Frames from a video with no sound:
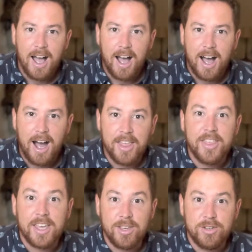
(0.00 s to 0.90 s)
I
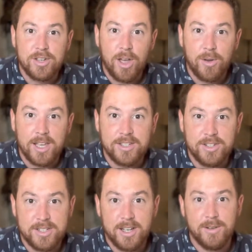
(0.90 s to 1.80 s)
think you should go get
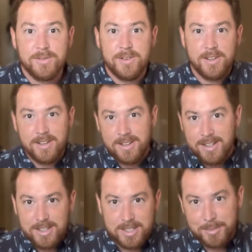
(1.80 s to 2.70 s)
yourself
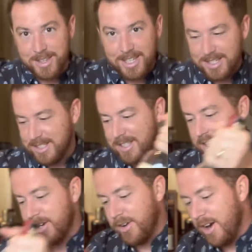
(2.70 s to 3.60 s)
some of these. They're
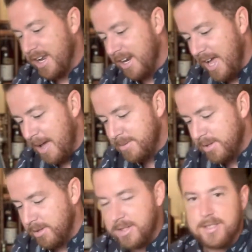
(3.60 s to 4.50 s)
great,
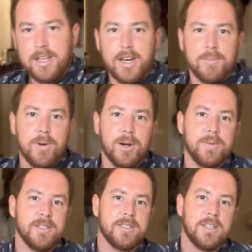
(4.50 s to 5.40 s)
absolutely stunning
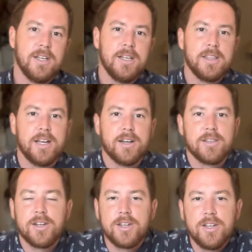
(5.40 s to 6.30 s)
bourbons. They're
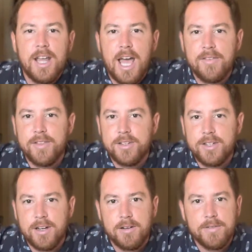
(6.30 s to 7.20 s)
good to have on the
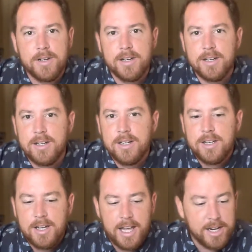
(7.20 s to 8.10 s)
shelf. They're
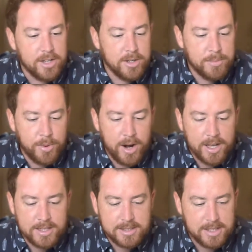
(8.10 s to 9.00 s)
at a good
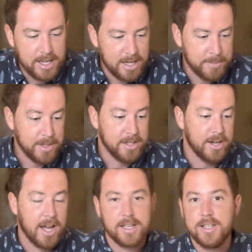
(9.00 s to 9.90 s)
price, and I mean you're
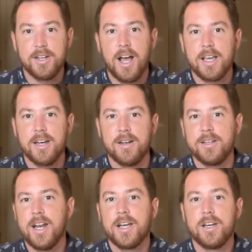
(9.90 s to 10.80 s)
not
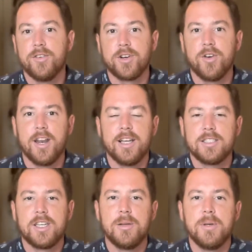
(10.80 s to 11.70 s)
gonna regret it. It's
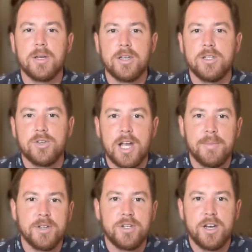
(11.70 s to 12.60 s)
gonna be a good dram
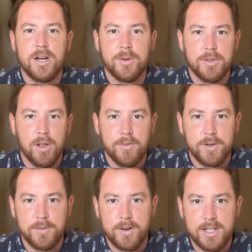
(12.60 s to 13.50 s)
to share with all of your
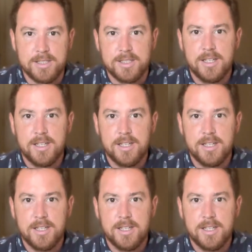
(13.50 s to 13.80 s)
friends.